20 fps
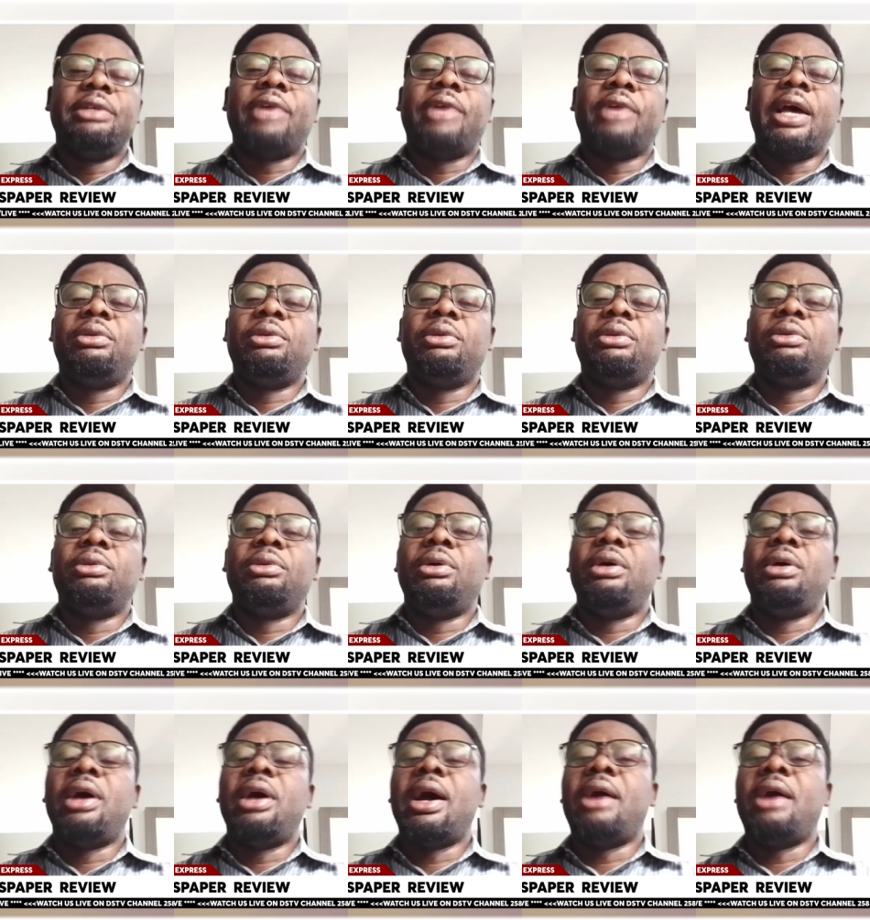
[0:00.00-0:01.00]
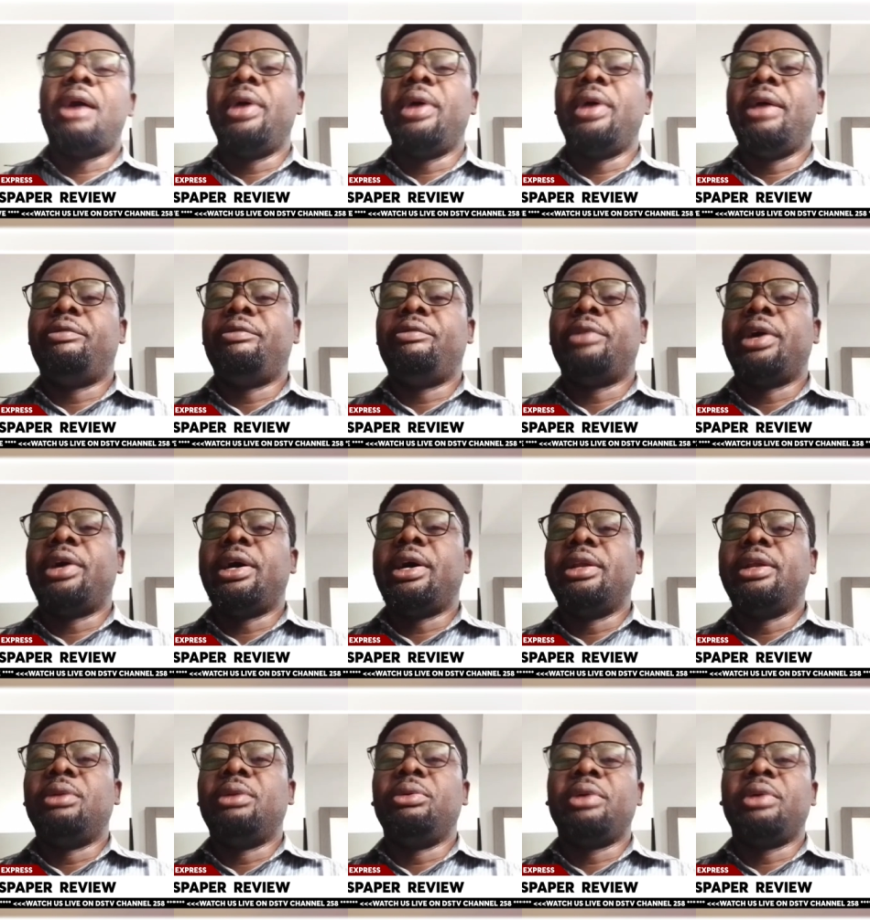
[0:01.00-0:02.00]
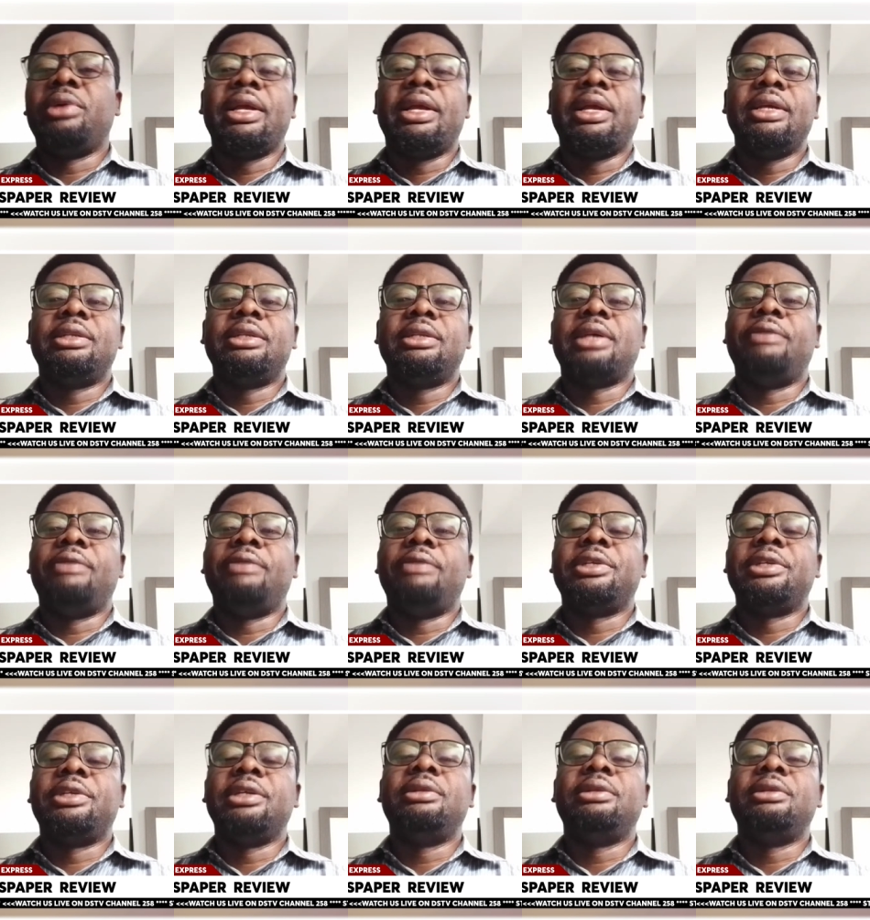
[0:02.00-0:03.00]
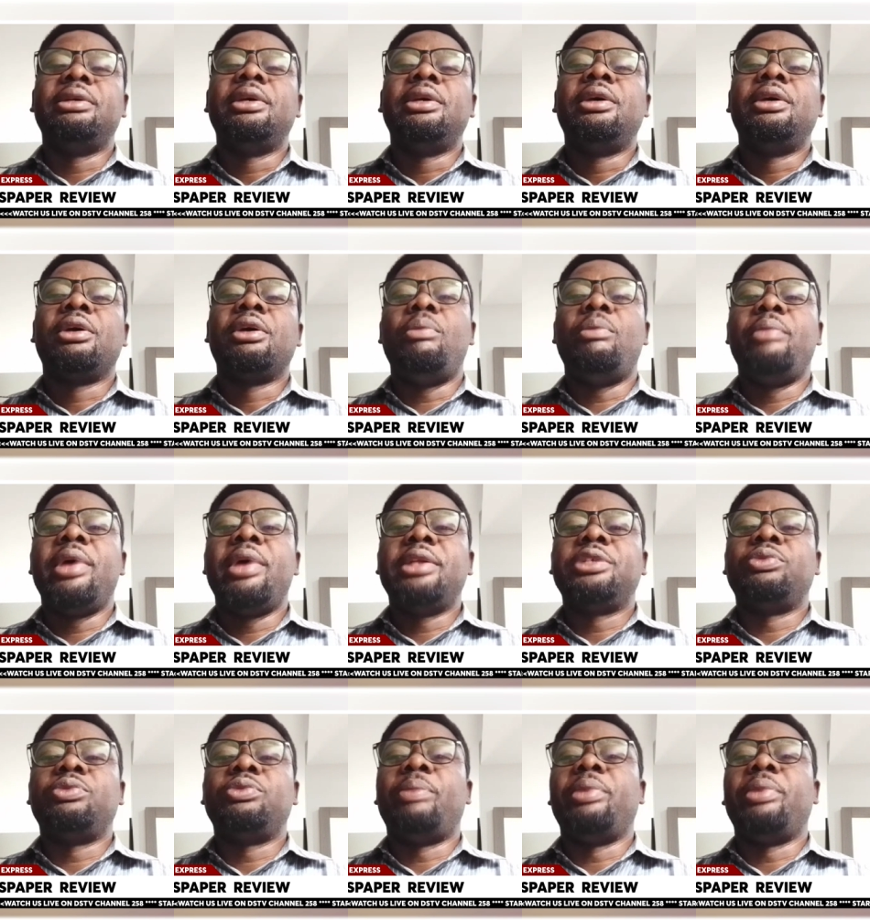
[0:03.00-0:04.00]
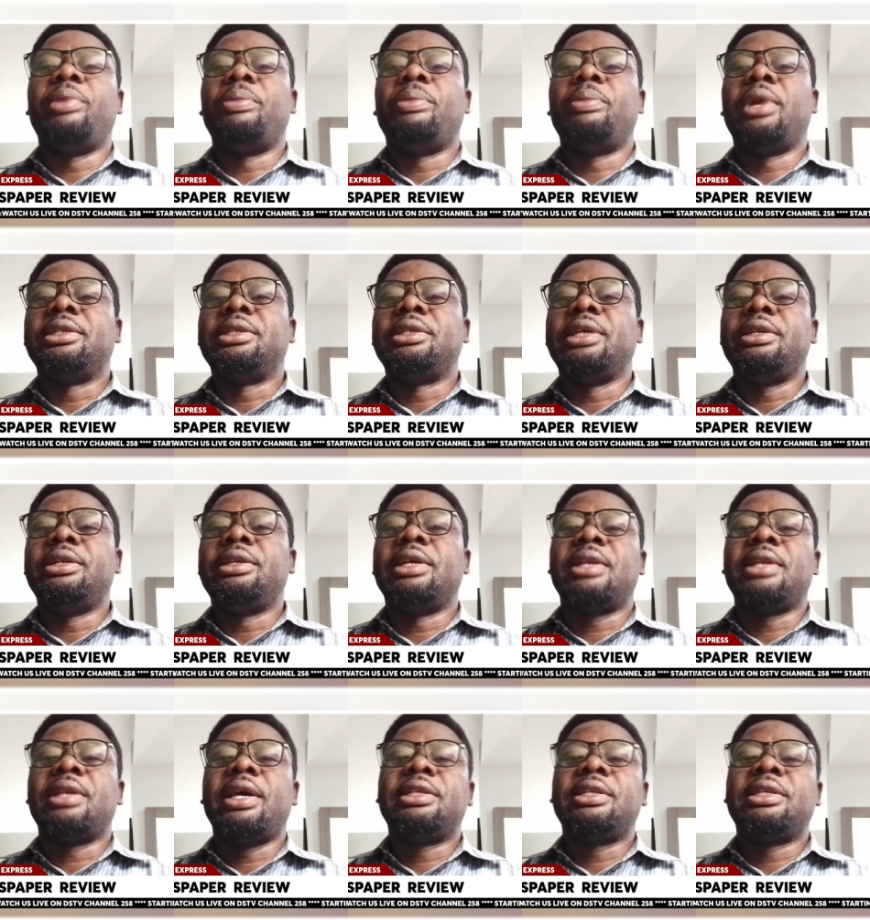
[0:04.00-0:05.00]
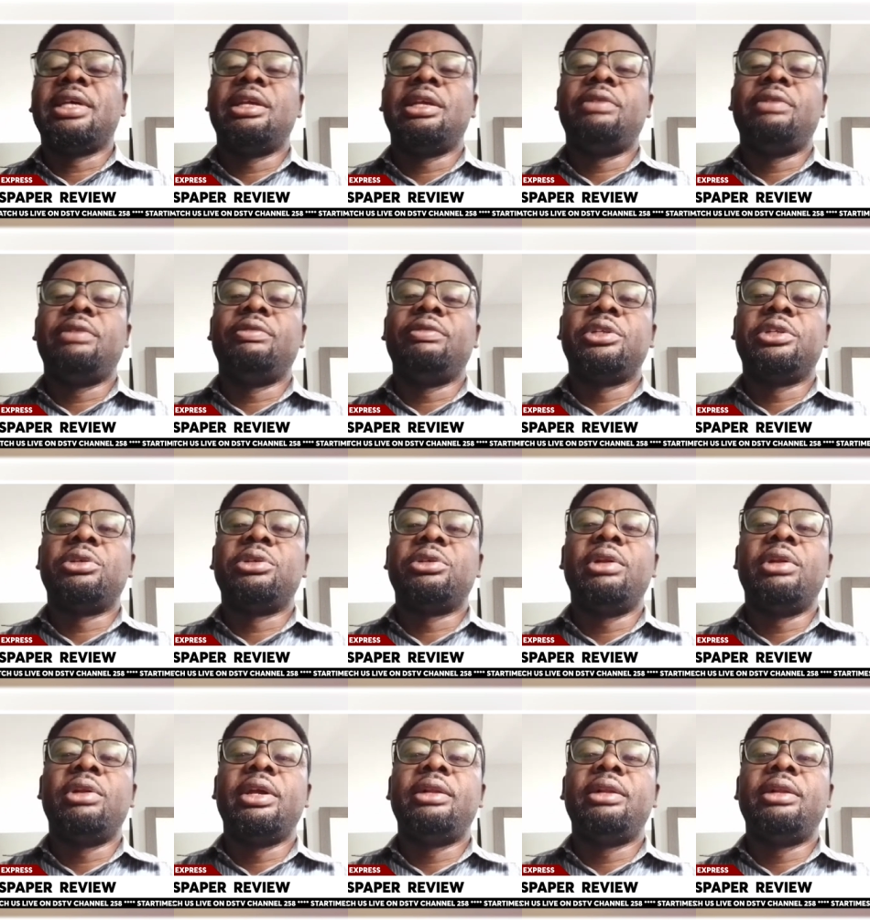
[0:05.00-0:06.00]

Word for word: I don't know however they're looking at it. I've seen comments where people are saying there's light at the end of the tunnel.